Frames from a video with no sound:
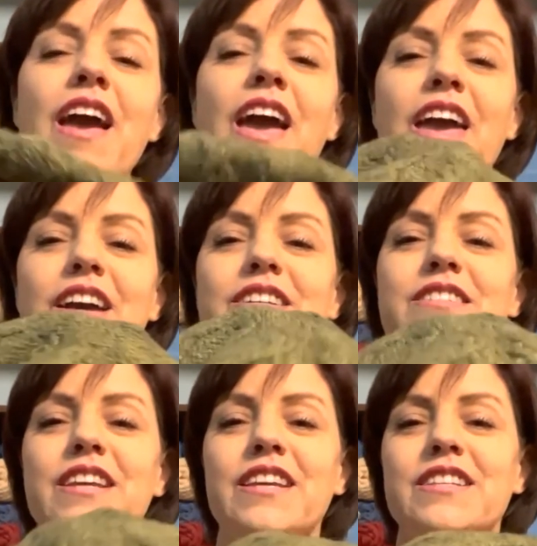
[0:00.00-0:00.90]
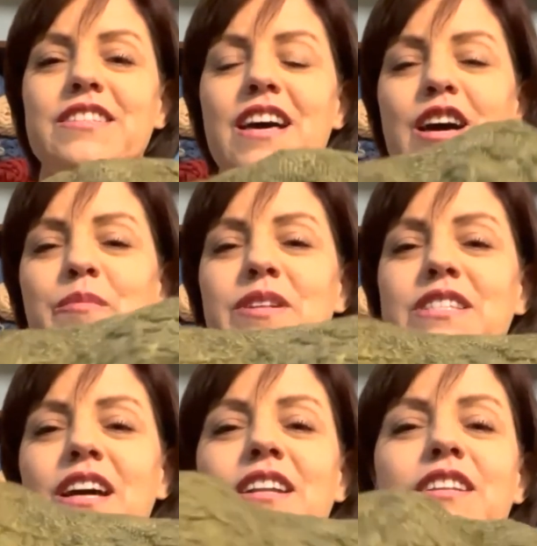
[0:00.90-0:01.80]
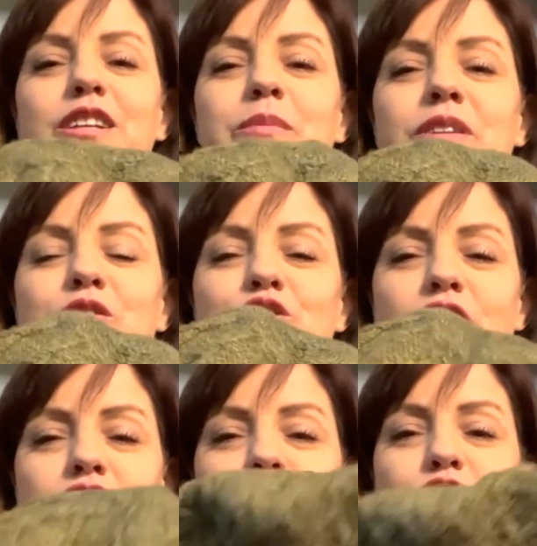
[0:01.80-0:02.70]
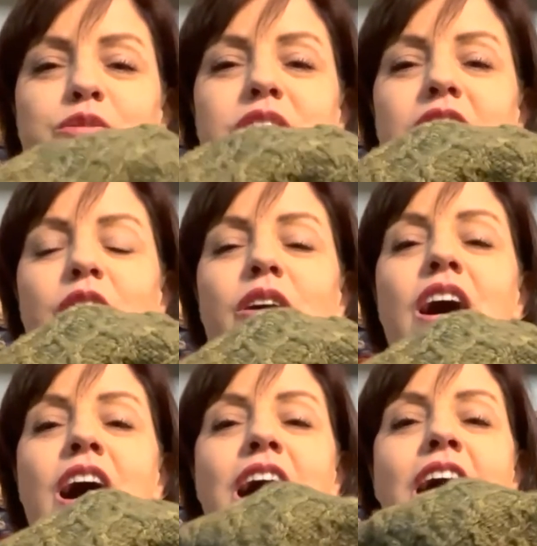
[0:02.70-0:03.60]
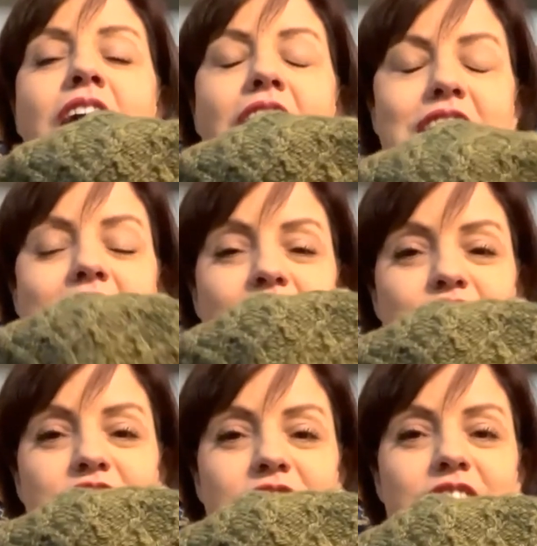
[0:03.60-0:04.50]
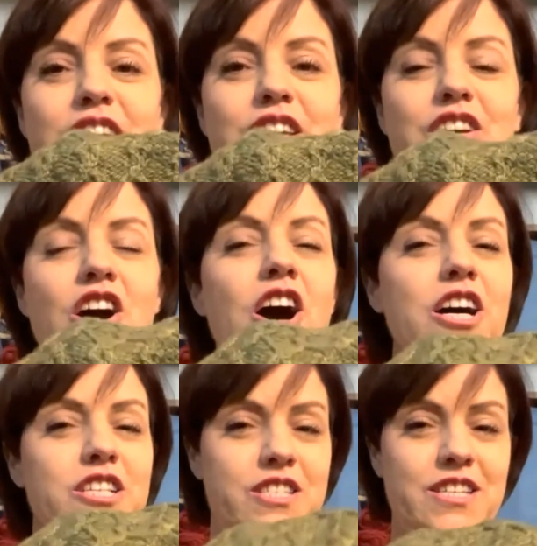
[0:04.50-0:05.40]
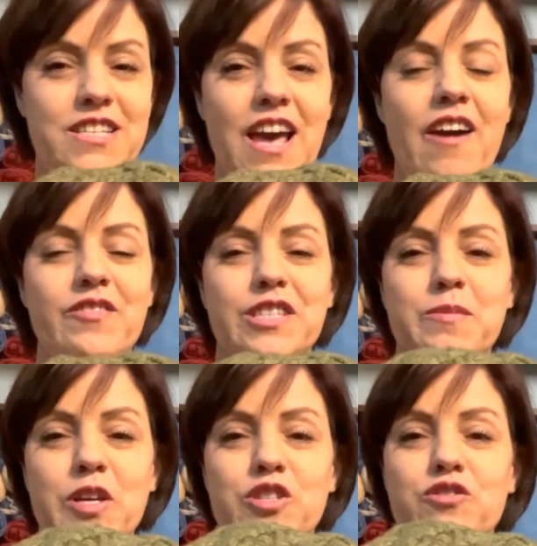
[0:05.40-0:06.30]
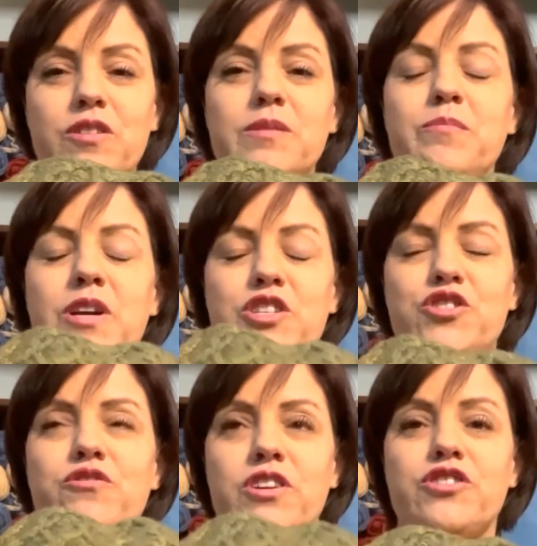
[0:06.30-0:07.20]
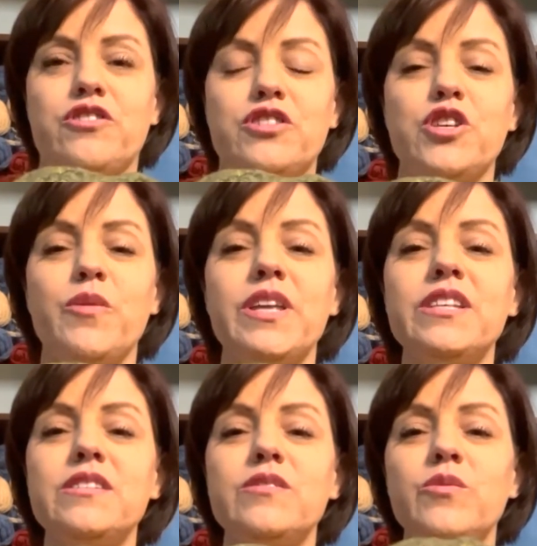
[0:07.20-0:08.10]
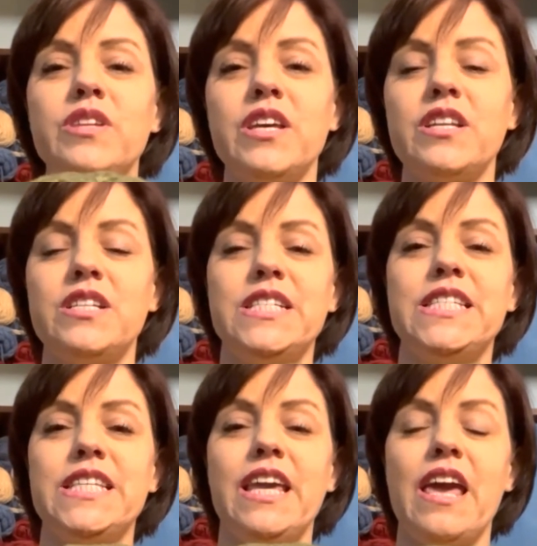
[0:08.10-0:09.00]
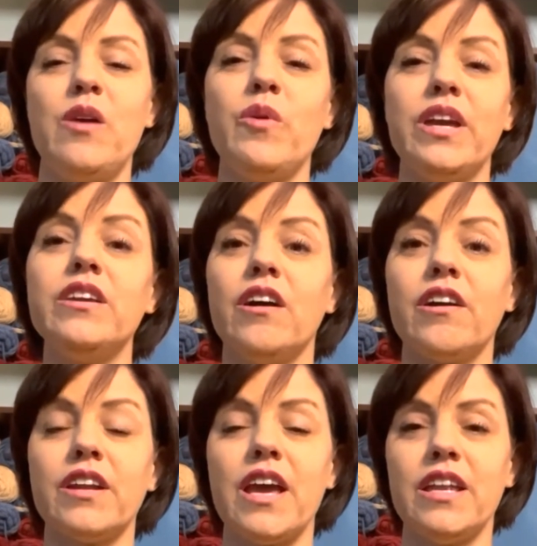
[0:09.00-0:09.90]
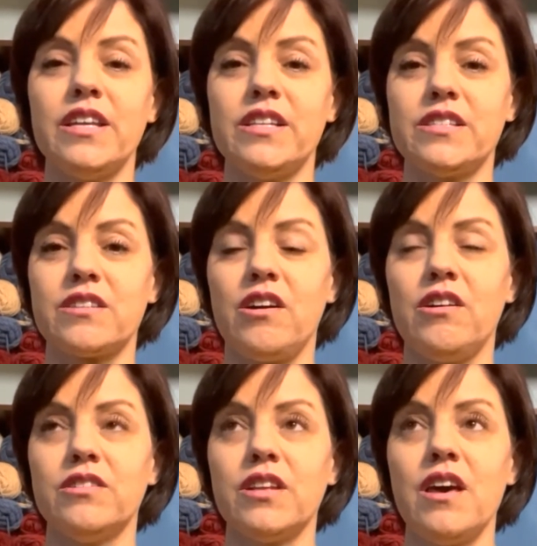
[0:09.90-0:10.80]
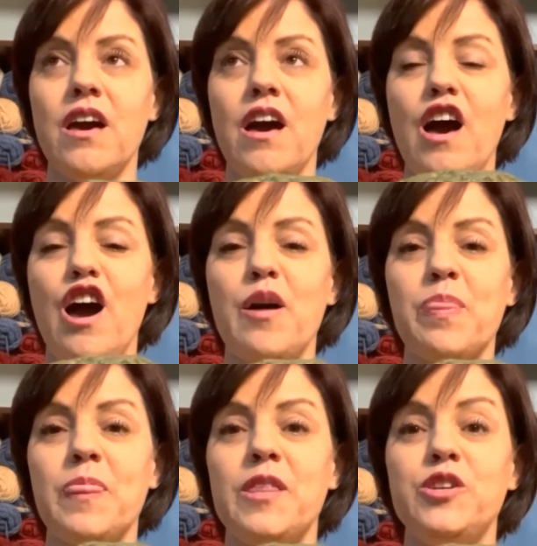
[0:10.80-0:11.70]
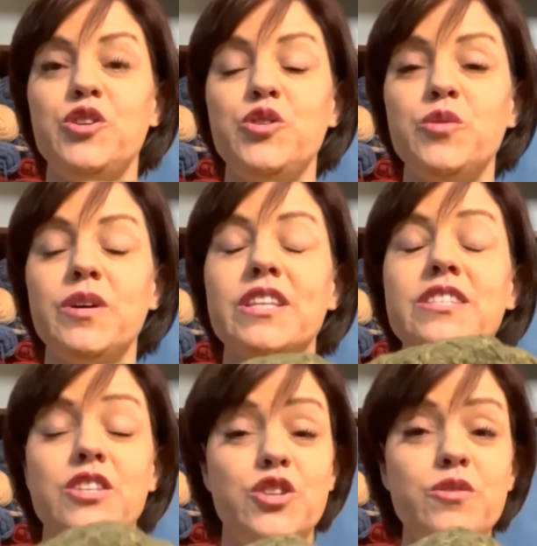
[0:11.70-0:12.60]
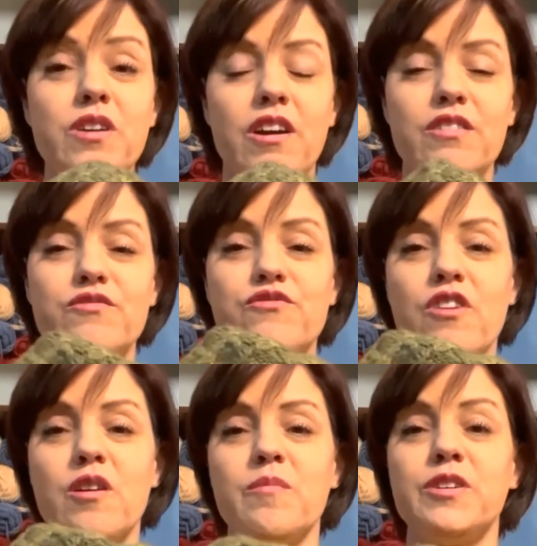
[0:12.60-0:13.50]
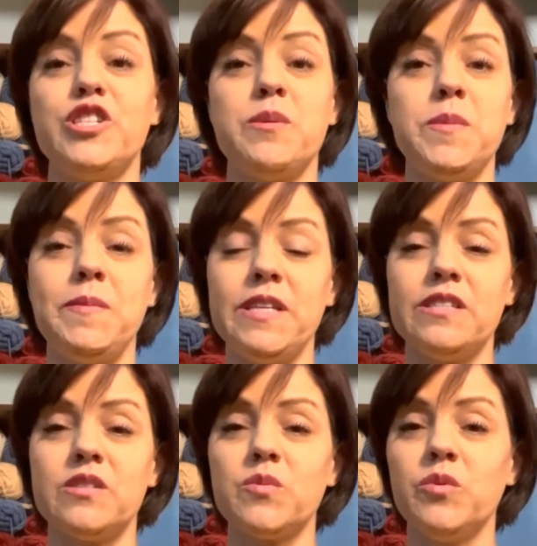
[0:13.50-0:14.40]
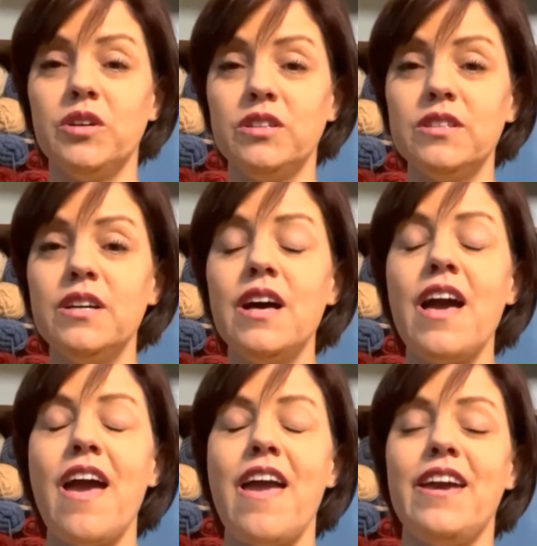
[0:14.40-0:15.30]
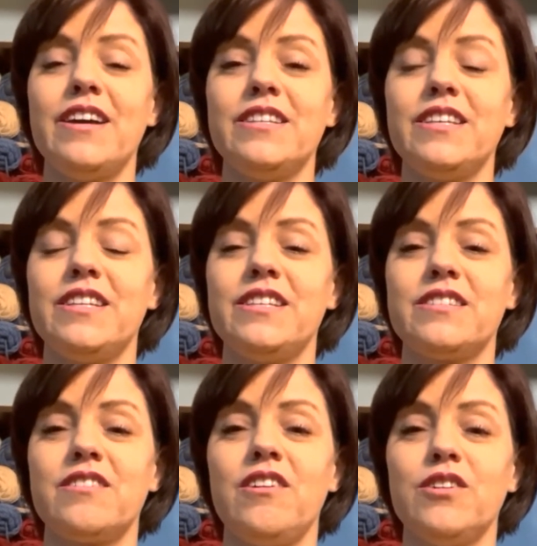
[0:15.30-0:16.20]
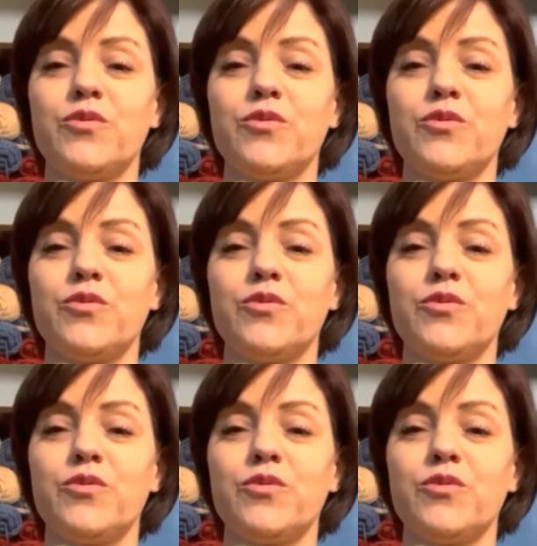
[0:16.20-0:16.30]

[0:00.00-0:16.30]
and it's got a little bit of structure to it. Now, I actually caused it to have this much structure. So it is knit in a DK weight yarn, and it is called it's the new yarn from Jimmy Bean's wool, and it is called